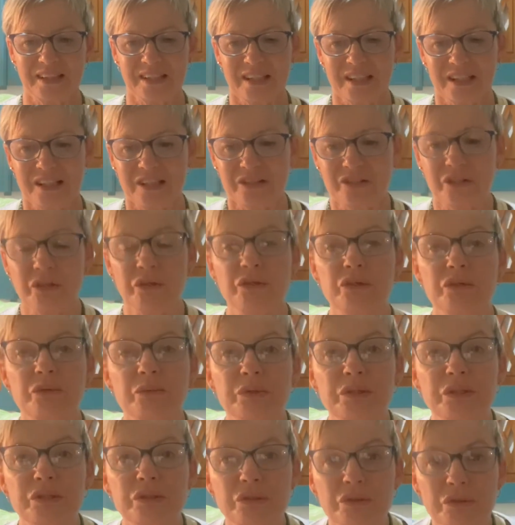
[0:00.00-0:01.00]
So you would
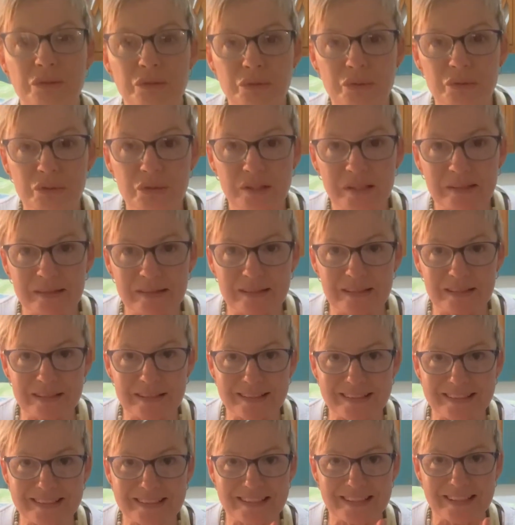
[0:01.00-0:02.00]
use
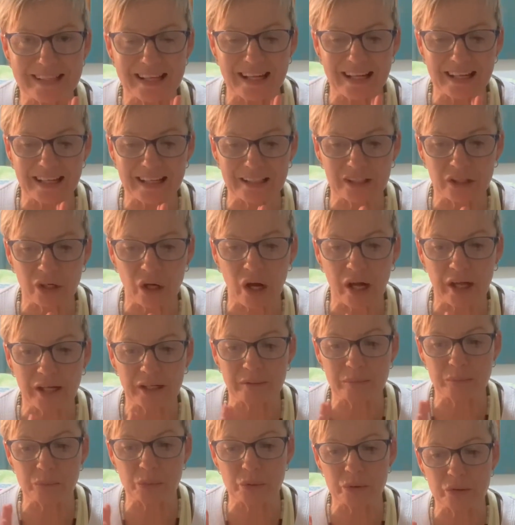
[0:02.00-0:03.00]
this Gyan
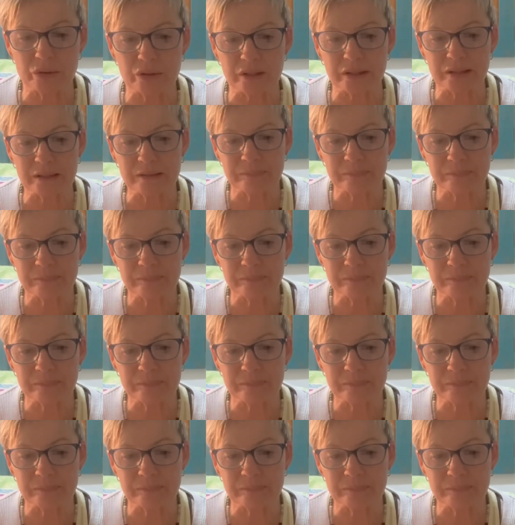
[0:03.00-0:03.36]
Mudra,